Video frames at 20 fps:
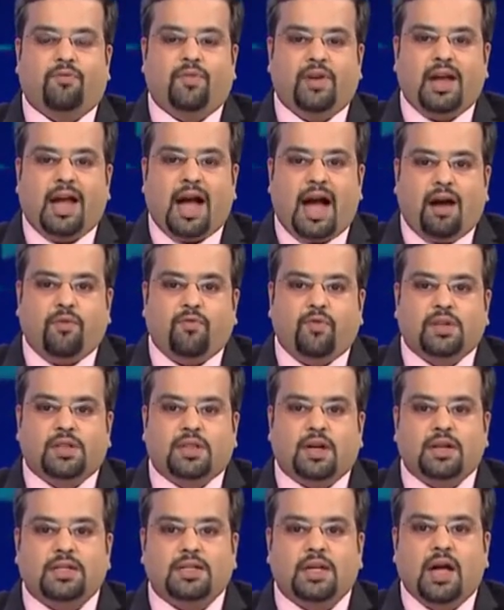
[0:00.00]
We have
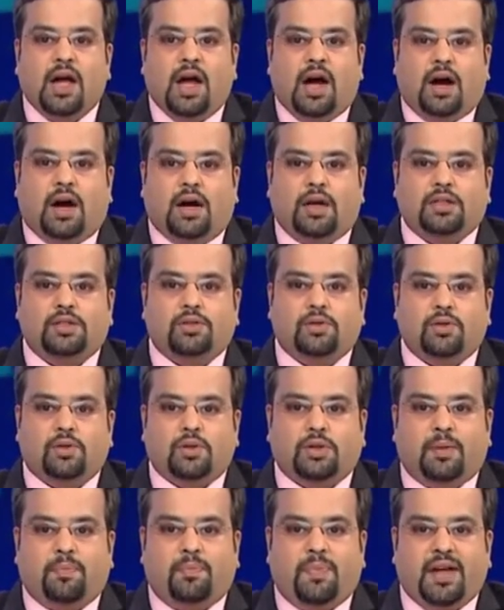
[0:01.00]
with us, uh, you
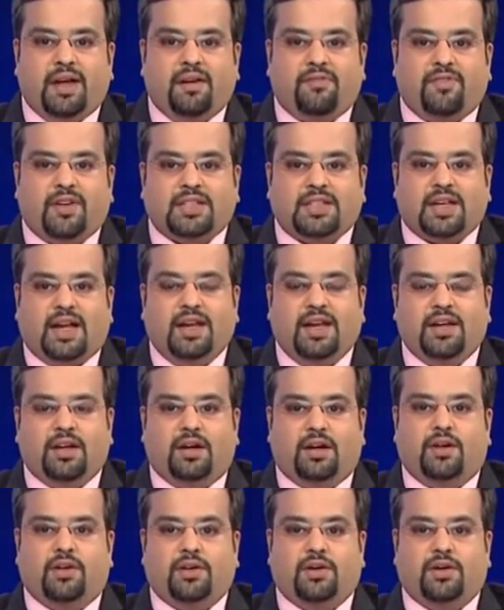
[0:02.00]
know, the BFSI uh,